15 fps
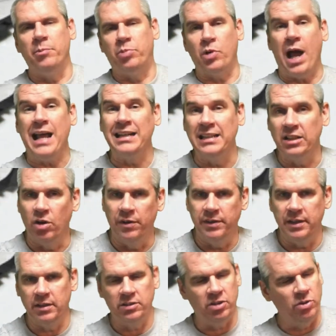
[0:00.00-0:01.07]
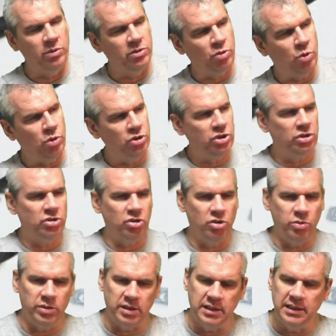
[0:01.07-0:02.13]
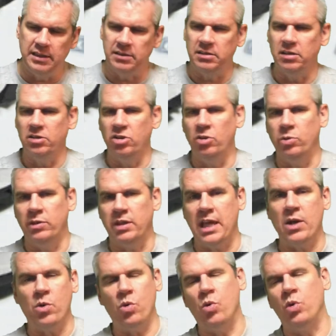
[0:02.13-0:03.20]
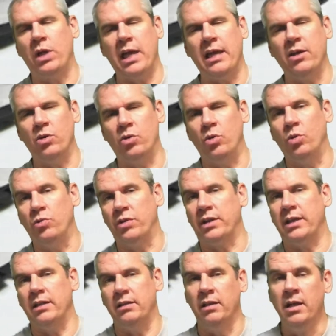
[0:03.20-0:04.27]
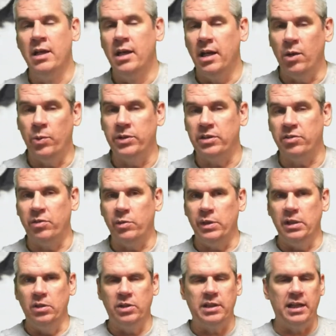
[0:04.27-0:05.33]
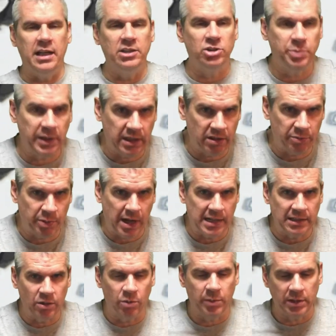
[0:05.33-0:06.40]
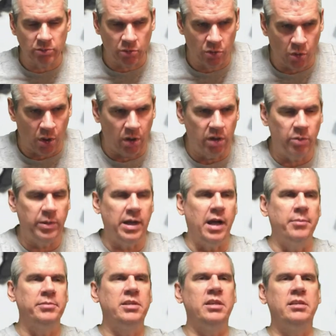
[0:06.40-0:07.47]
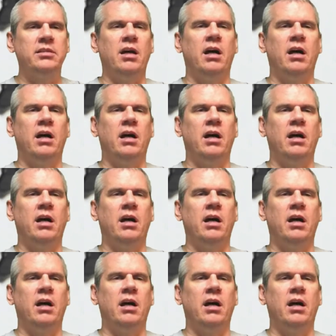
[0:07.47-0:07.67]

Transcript: branding on there, to do with torsion, to do with Adidas, and to do with OK or Overkill, whichever way you look at it. And speaking of branding, we might as well go all the way up to the